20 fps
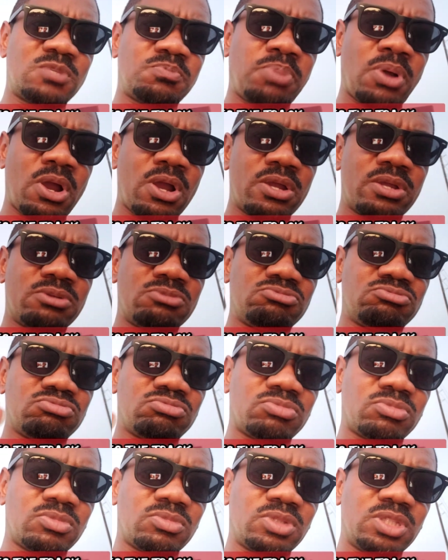part,
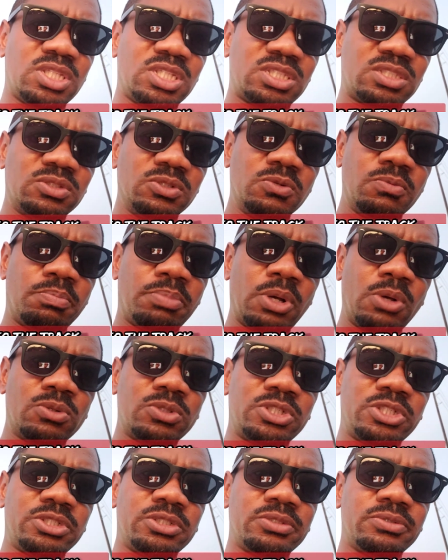this little bolt
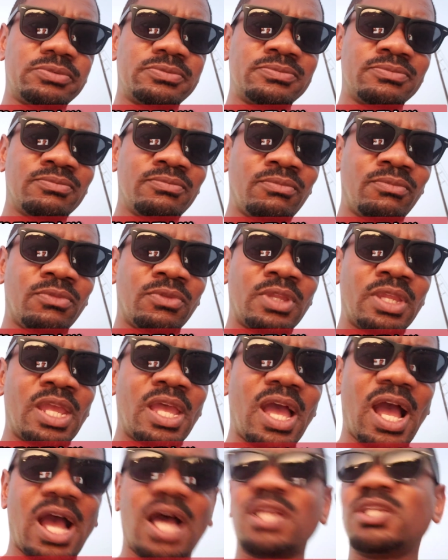here,
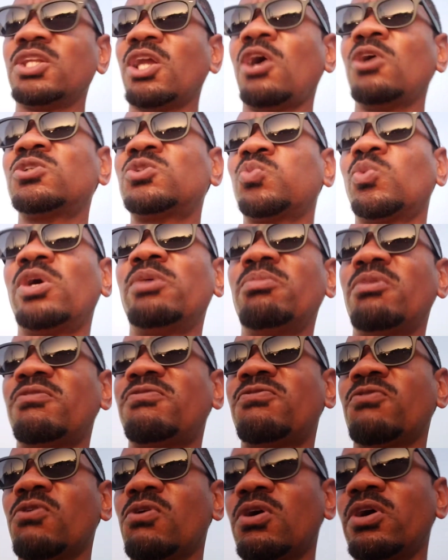I lost one
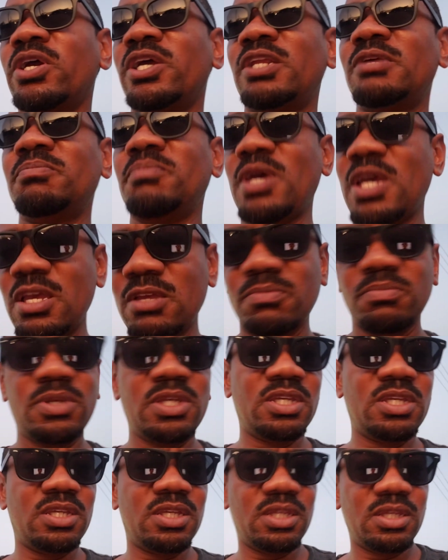before and it made
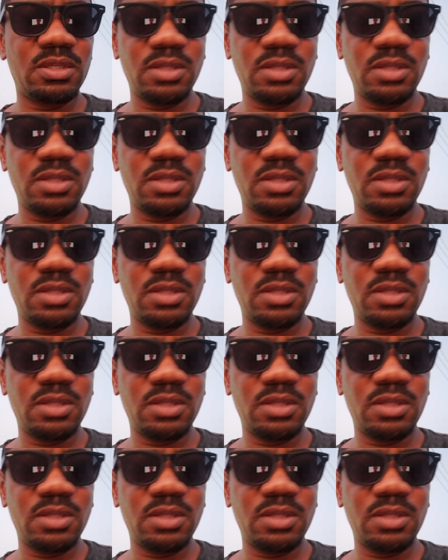me